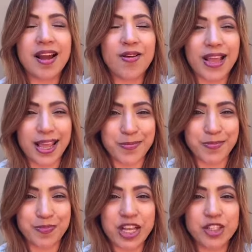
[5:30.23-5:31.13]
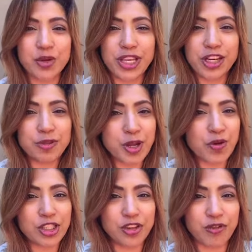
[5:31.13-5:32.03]
Okay, so here's my
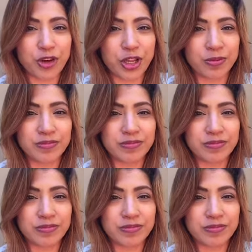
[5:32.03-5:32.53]
question for you.